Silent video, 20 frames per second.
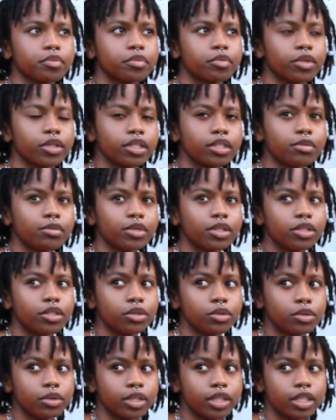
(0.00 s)
brings me
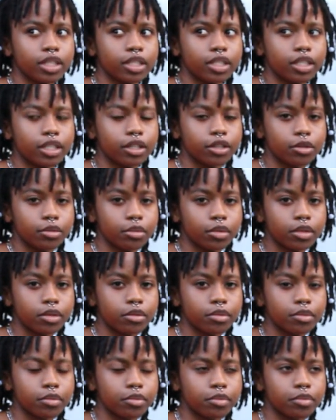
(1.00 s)
joy to help
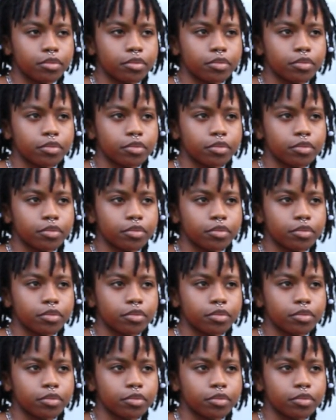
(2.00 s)
them